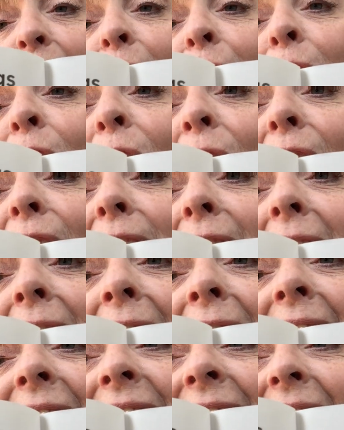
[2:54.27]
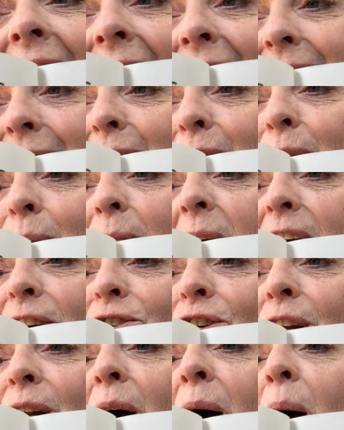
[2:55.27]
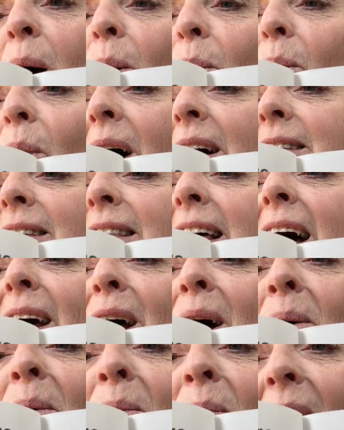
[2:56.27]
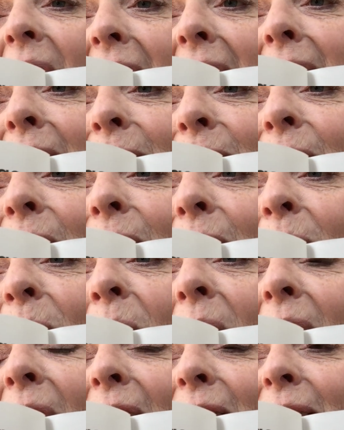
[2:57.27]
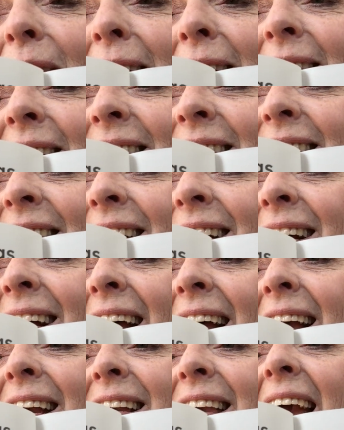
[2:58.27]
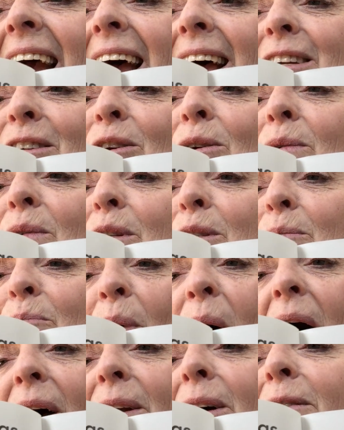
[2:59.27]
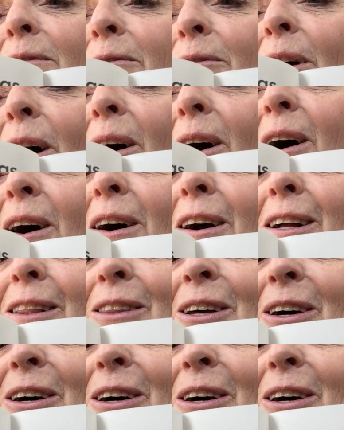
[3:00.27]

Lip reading: Look! Exclamation. Was that a wave in the water? Can you spot a frog?